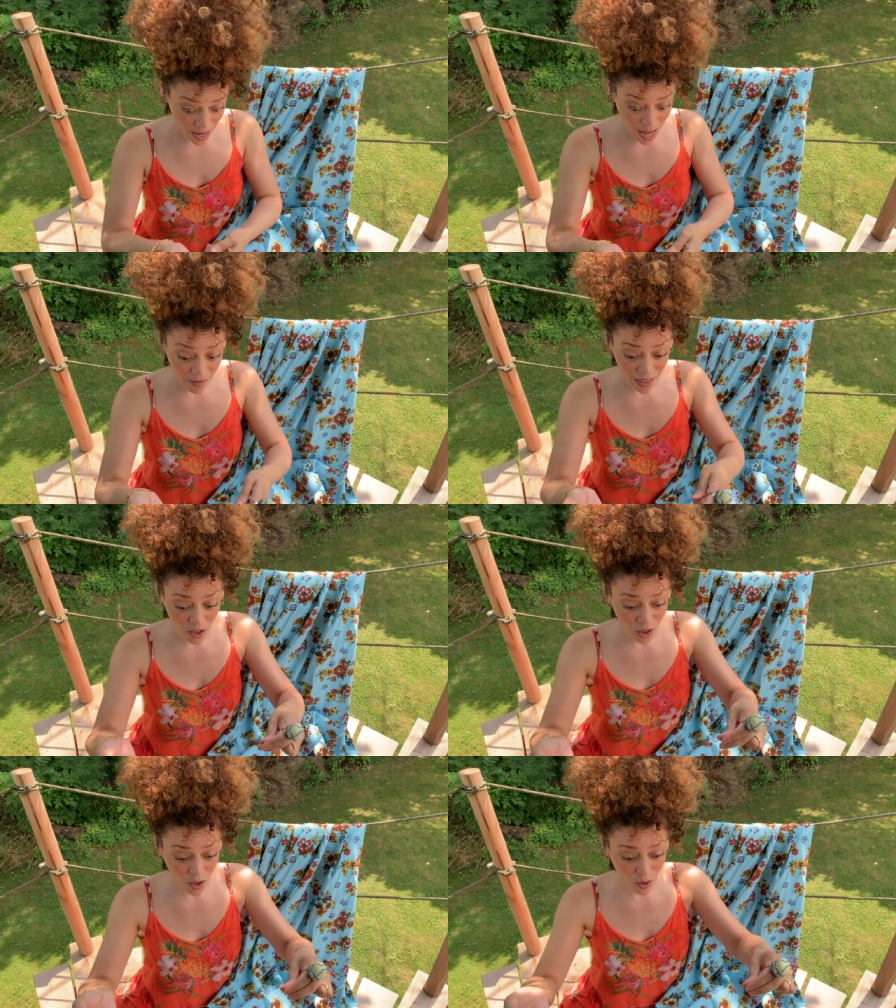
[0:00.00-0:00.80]
having
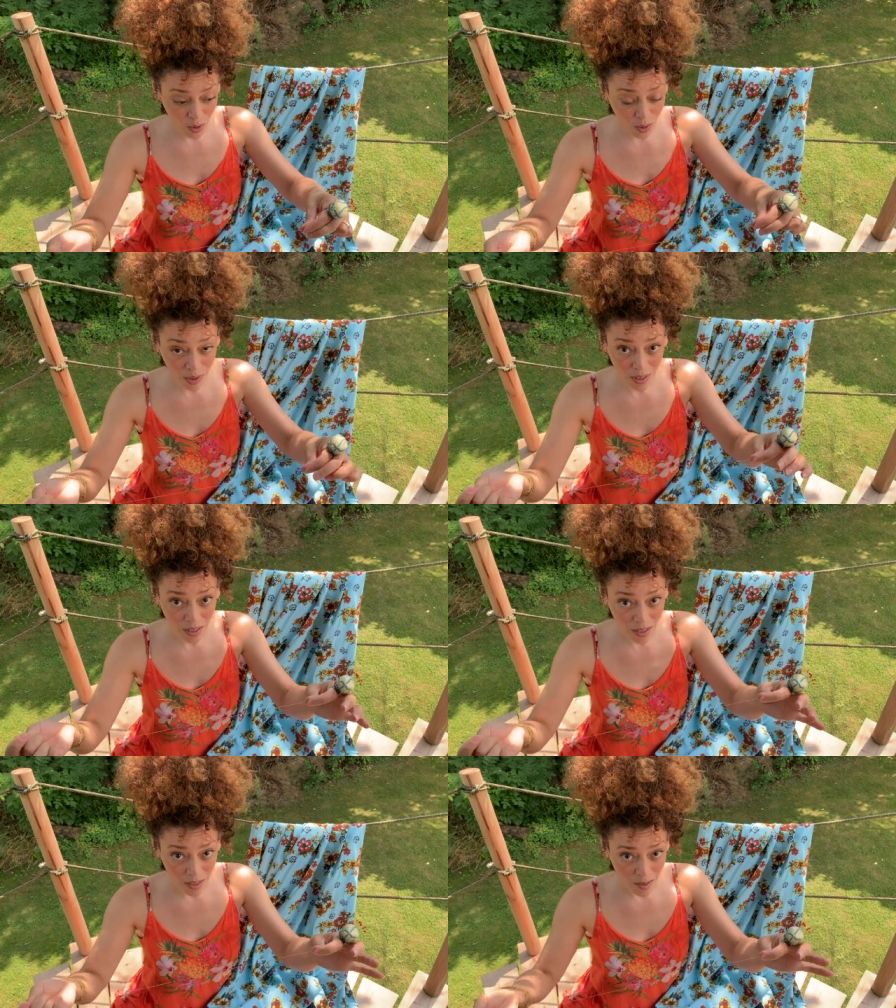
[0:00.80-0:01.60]
to use
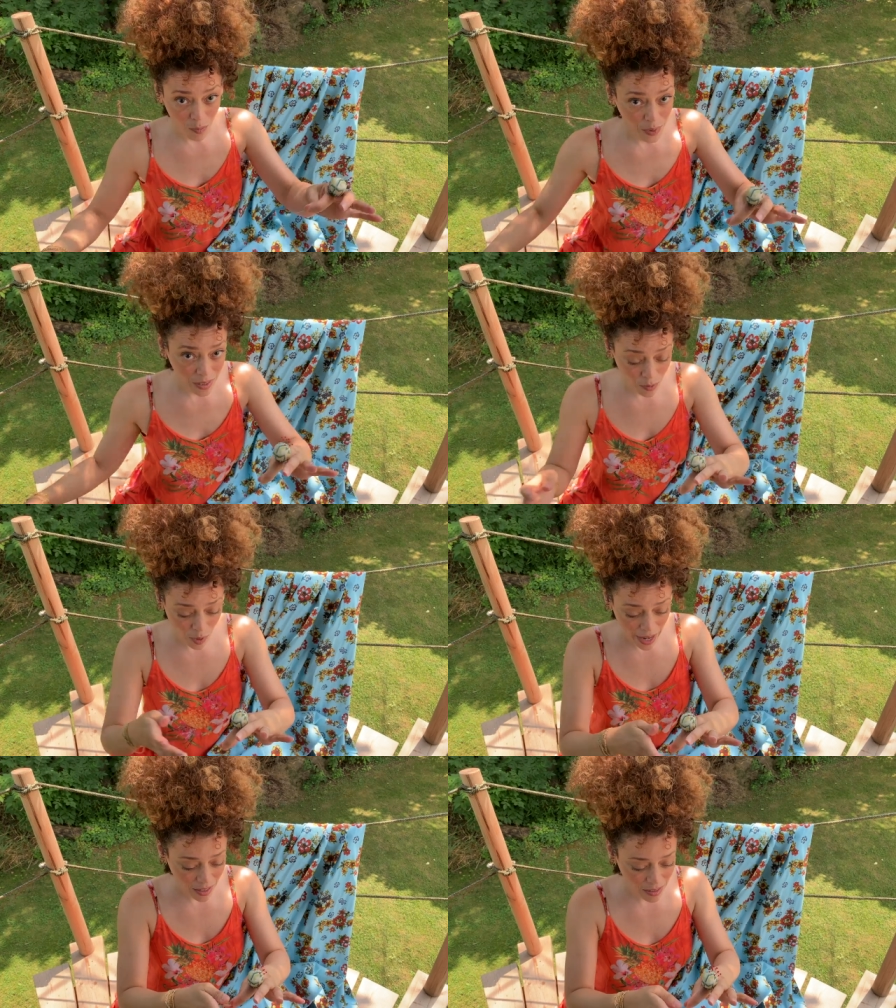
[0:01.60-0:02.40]

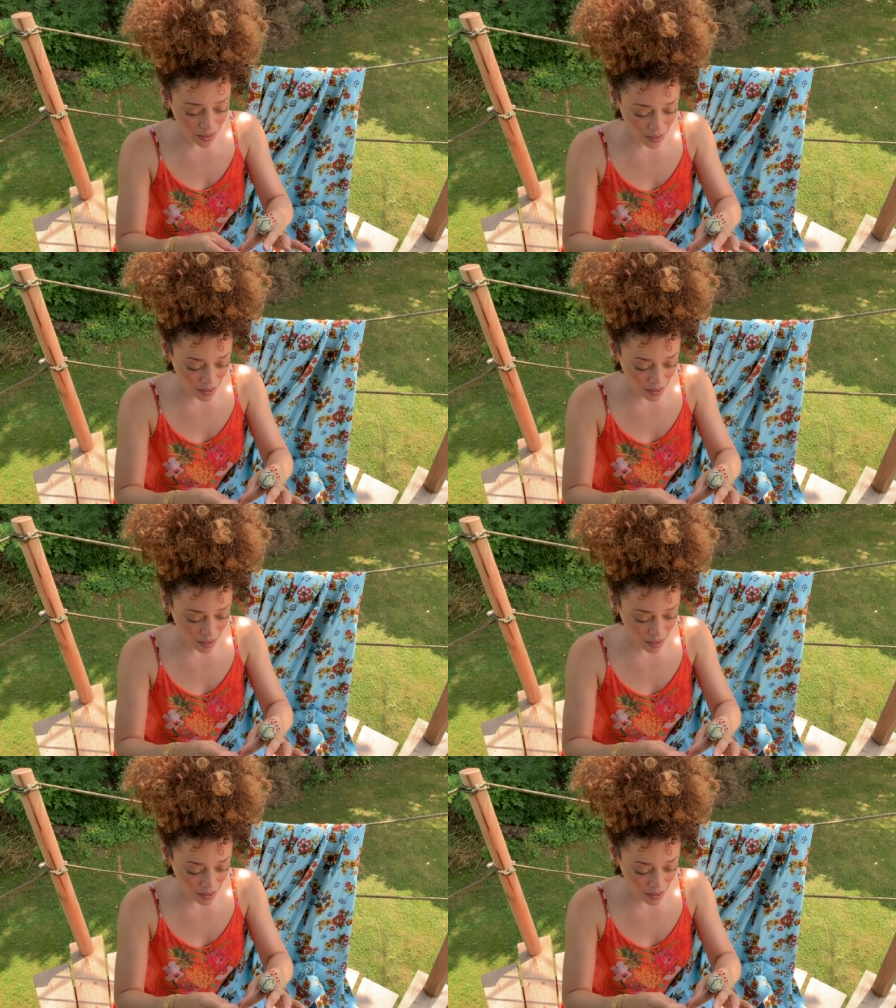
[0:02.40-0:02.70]
beeswax,